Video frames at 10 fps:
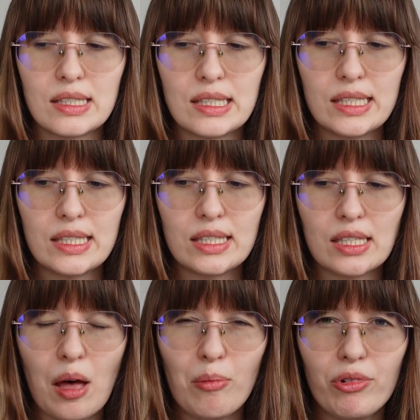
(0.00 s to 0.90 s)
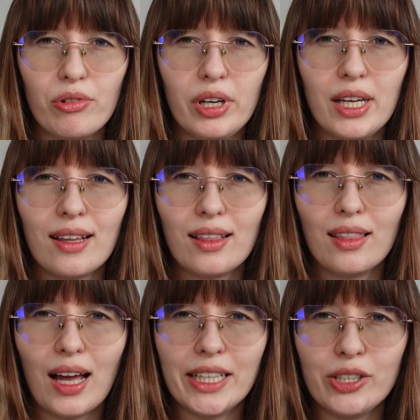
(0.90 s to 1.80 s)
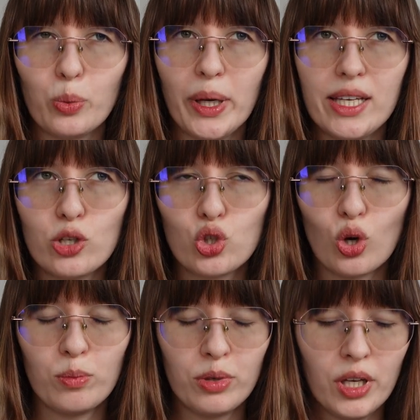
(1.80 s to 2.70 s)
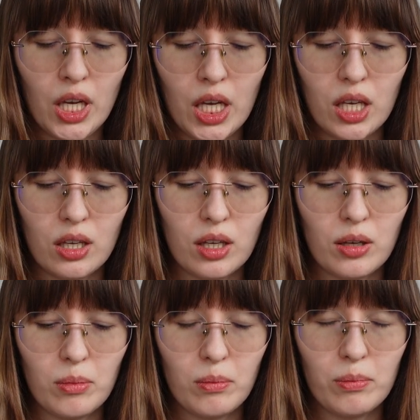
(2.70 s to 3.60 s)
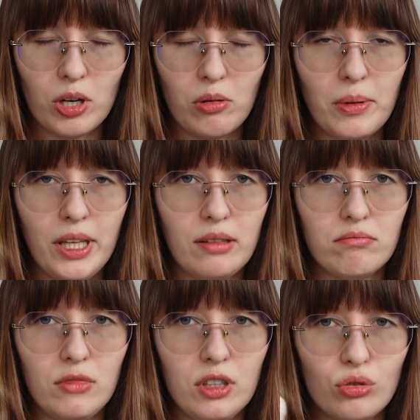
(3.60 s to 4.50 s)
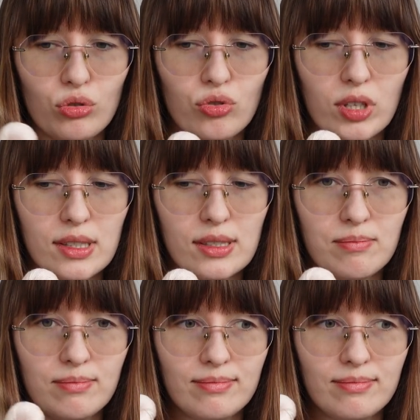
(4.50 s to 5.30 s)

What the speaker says: summery lightweight top, probably in 2 strands.